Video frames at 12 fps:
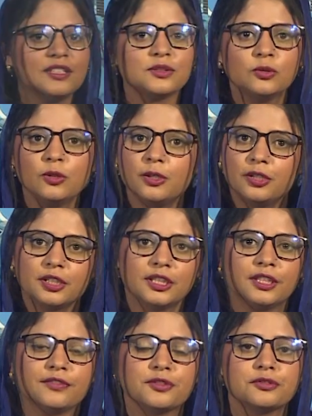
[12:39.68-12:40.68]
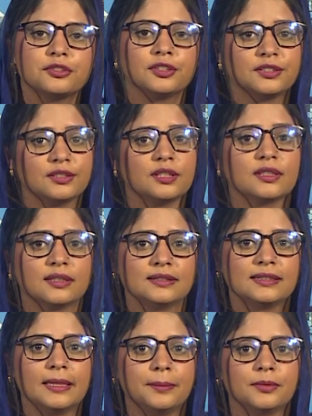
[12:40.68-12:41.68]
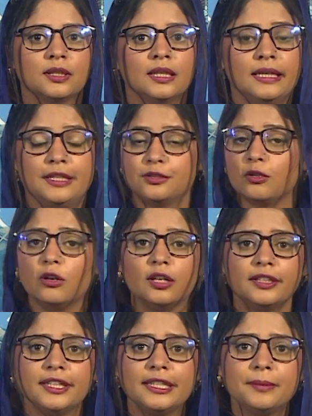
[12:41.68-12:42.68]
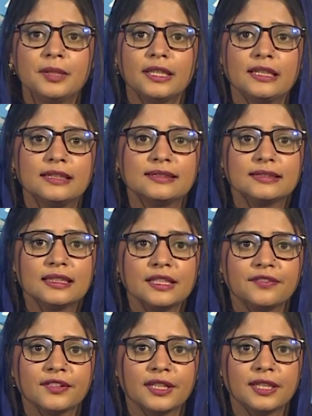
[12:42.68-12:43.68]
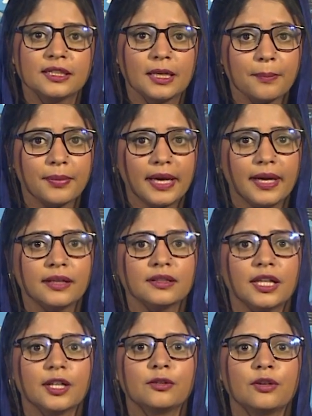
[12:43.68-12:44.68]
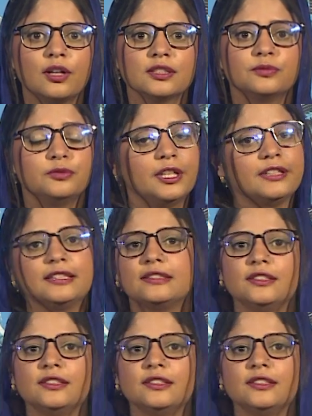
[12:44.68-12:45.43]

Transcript: is no longer a futuristic concept. It's already making a significant impact across various